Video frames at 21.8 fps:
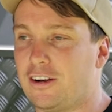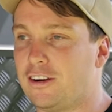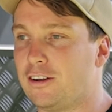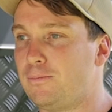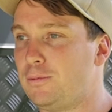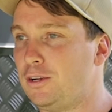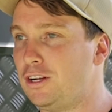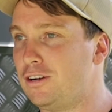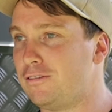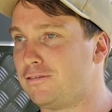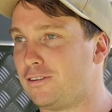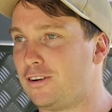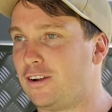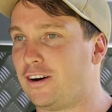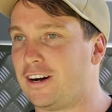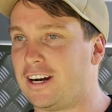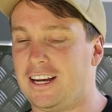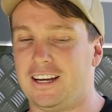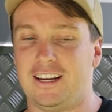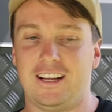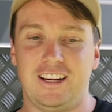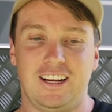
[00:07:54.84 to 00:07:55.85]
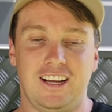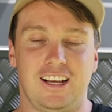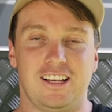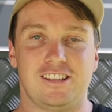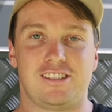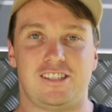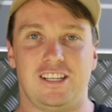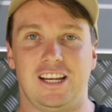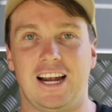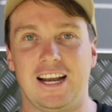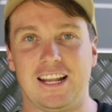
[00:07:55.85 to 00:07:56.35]
on a beautiful night,
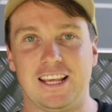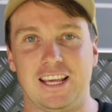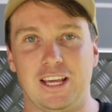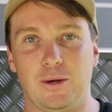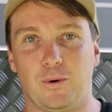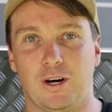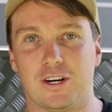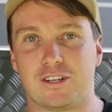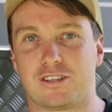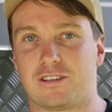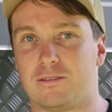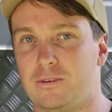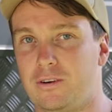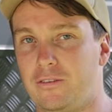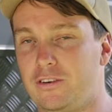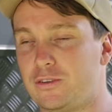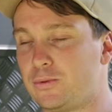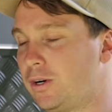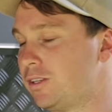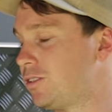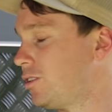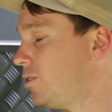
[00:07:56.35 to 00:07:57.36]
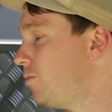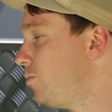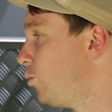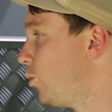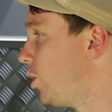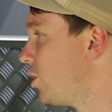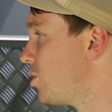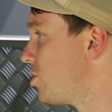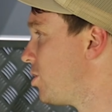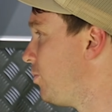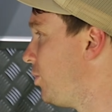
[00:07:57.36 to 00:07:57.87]
sit out here, watch some movies, watch some
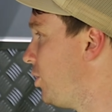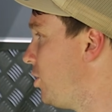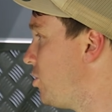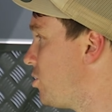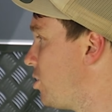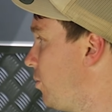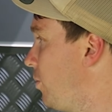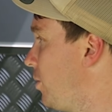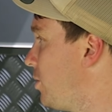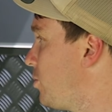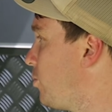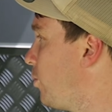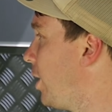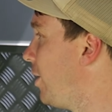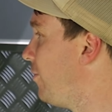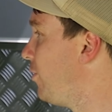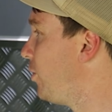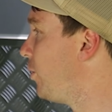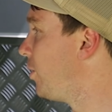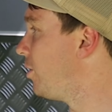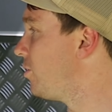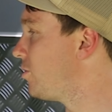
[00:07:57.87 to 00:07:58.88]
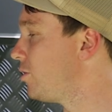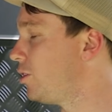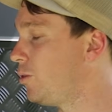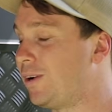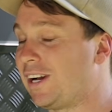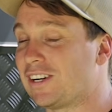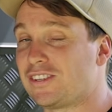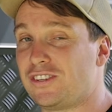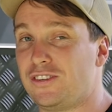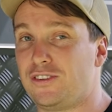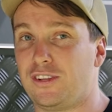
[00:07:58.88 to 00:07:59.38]
YouTube, whatever you want to do.
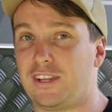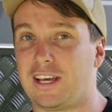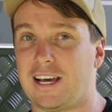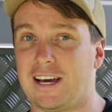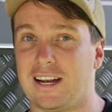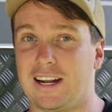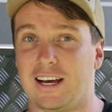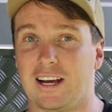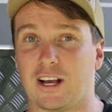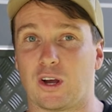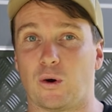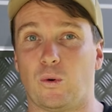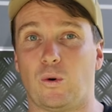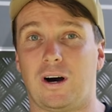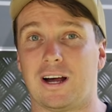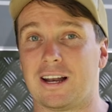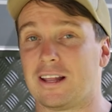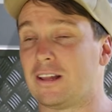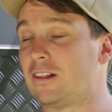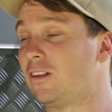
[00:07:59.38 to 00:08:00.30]
We actually do that quite a